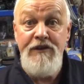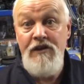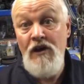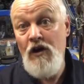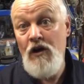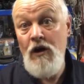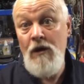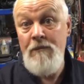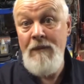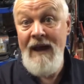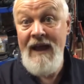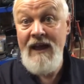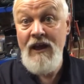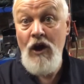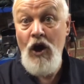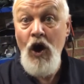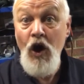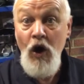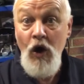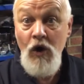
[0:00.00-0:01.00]
tyre back
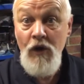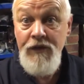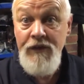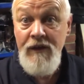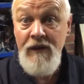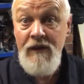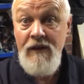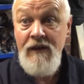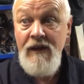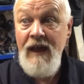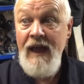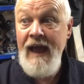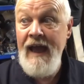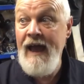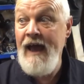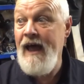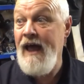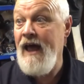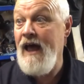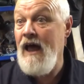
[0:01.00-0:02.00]
on.
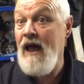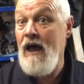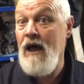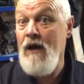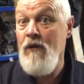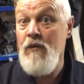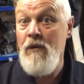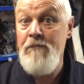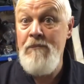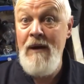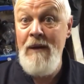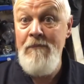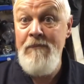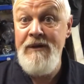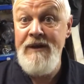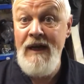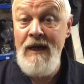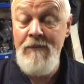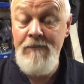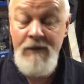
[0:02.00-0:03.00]
We'll pump
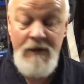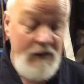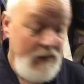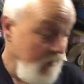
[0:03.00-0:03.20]
it up